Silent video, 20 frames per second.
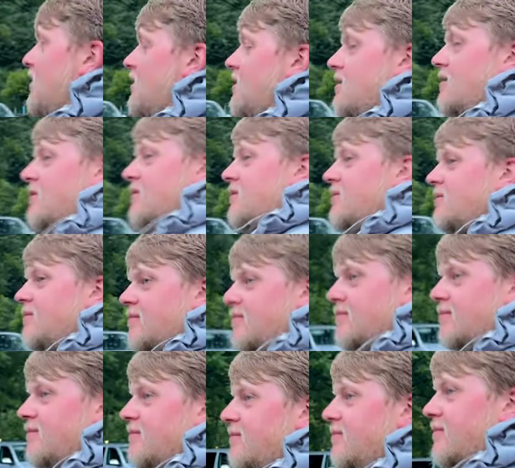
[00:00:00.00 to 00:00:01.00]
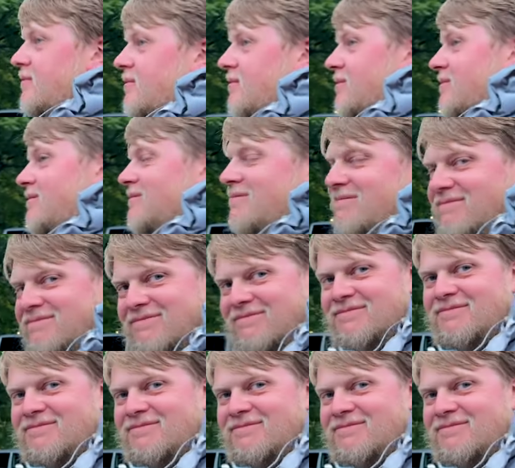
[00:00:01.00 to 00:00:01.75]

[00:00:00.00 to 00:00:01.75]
(silence)